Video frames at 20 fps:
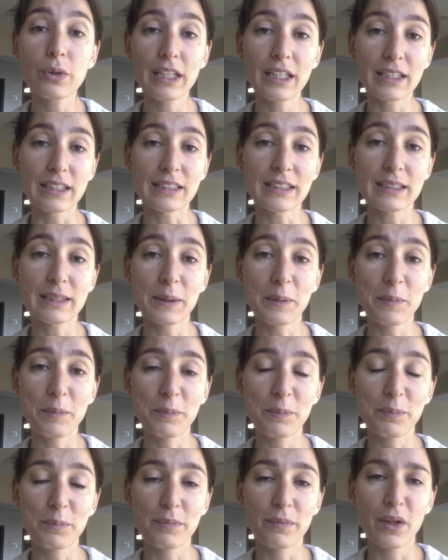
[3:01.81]
is,
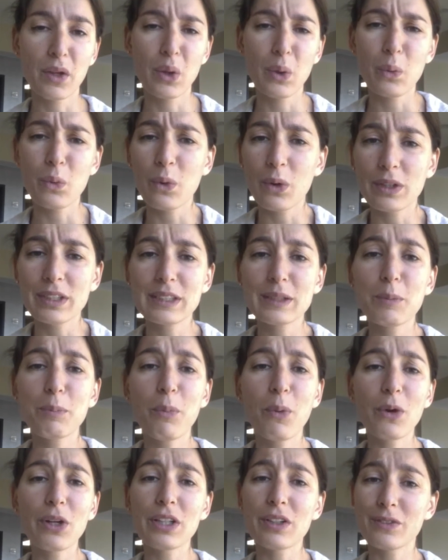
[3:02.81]
what is the
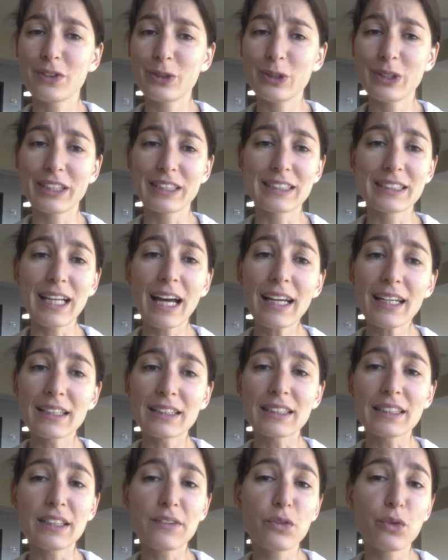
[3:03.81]
point of doing
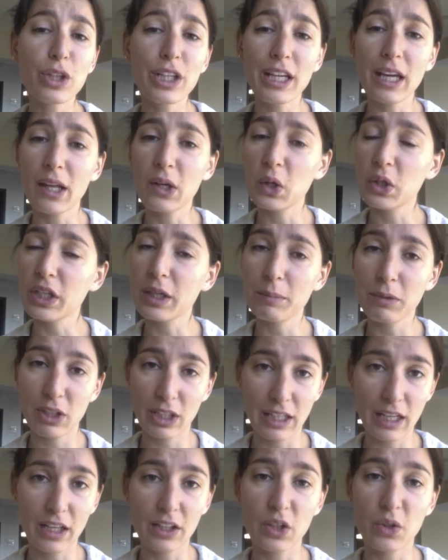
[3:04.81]
science if we cannot
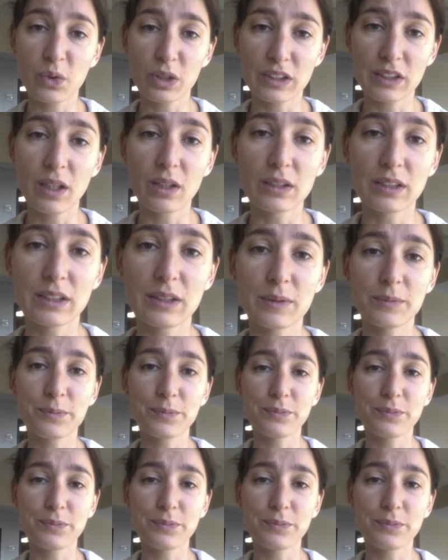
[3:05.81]
communicate the results?